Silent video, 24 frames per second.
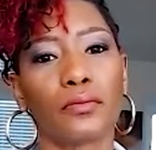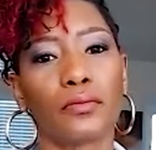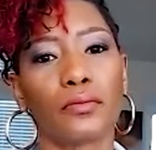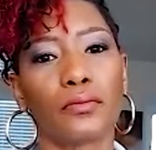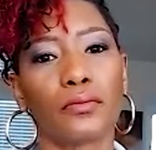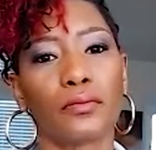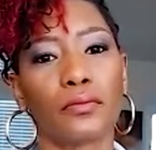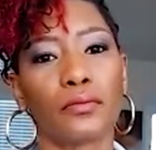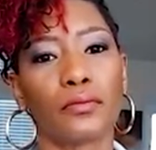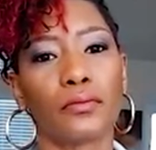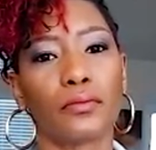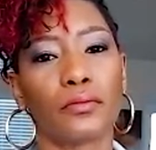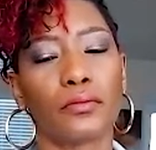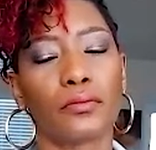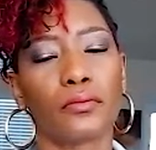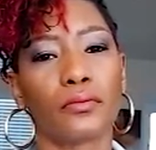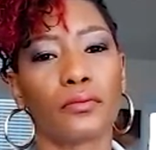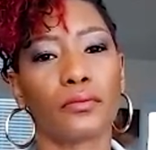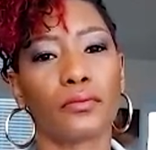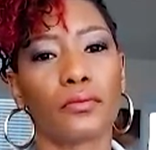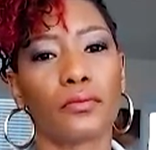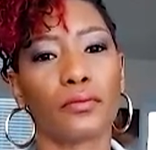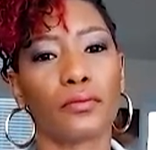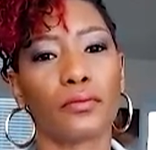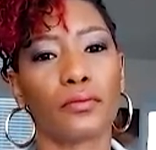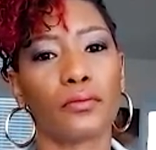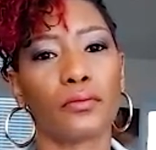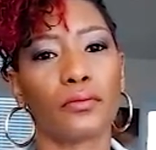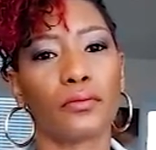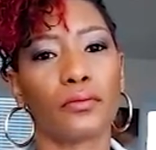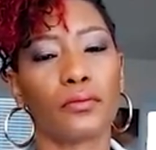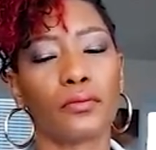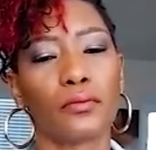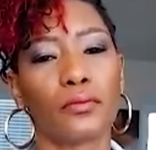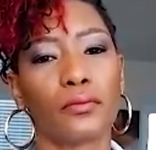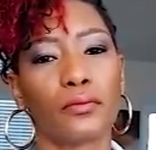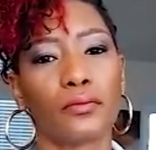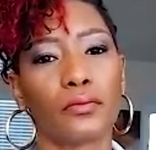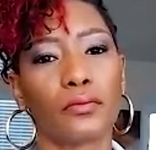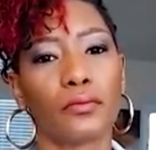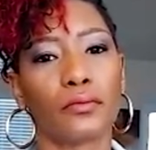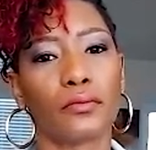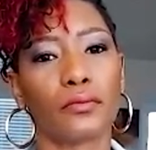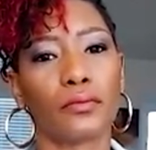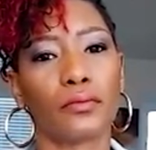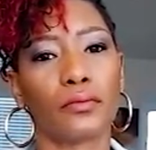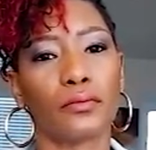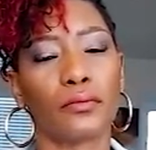
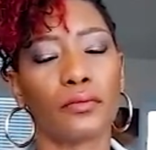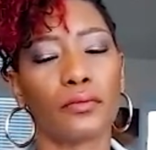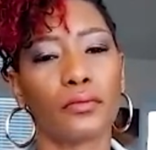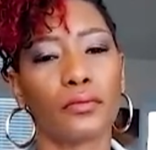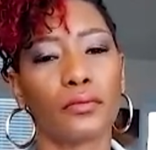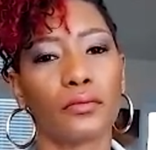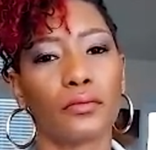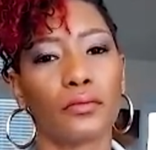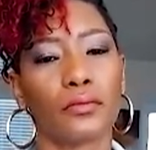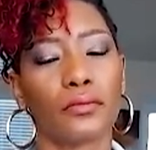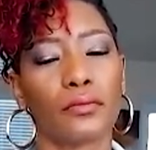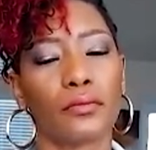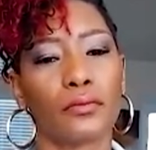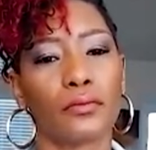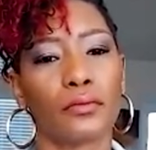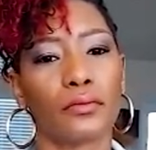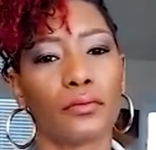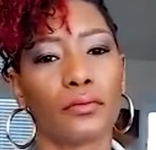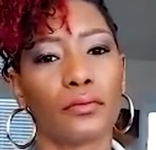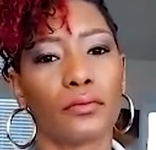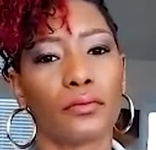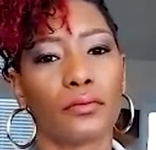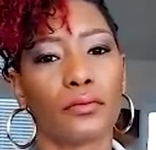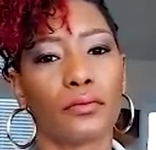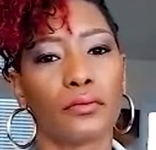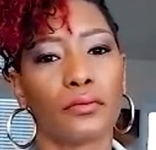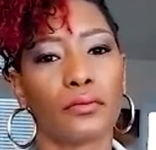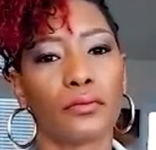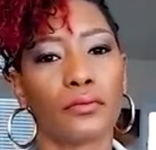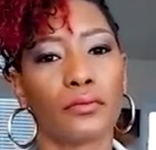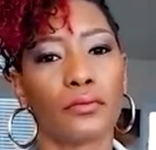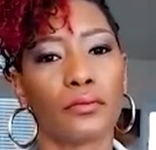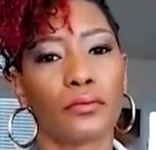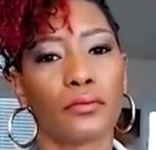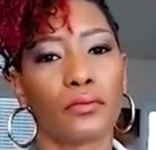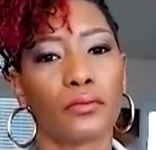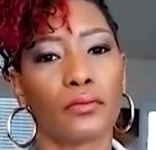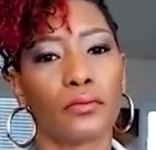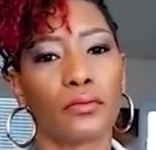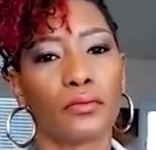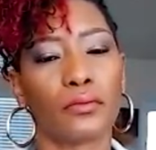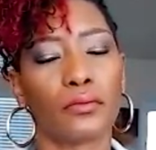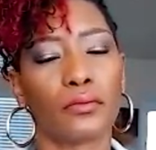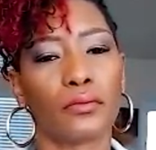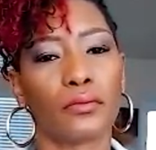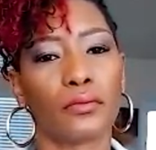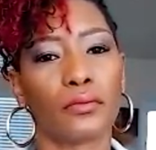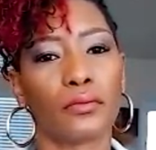
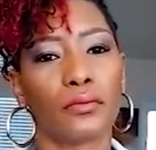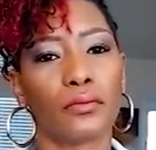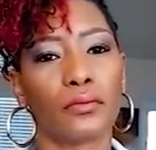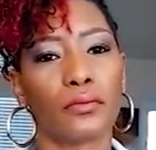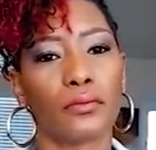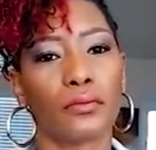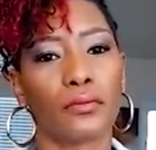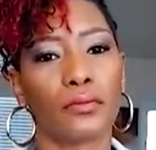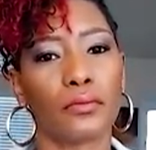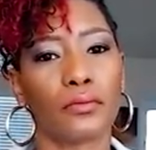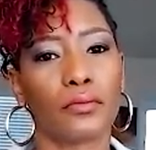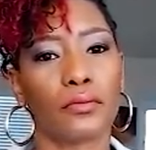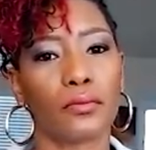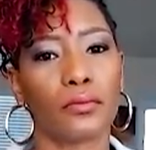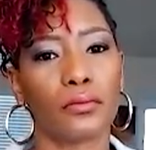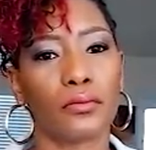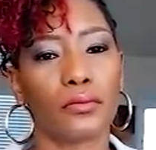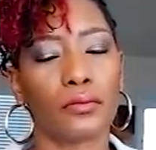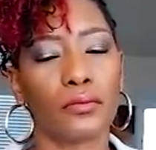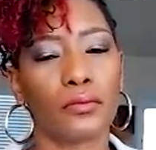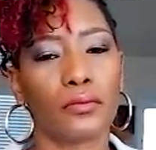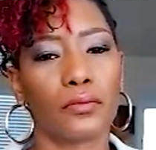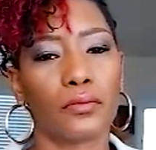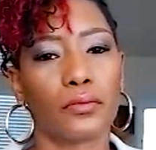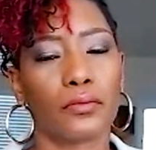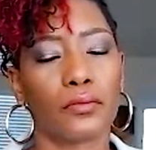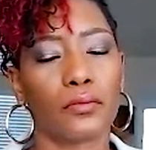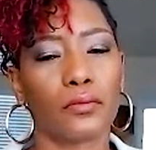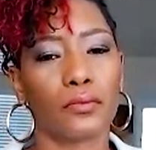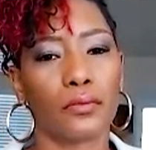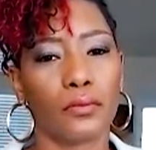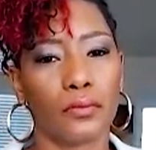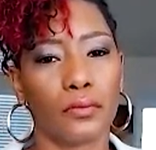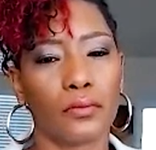No words are spoken by the person on screen.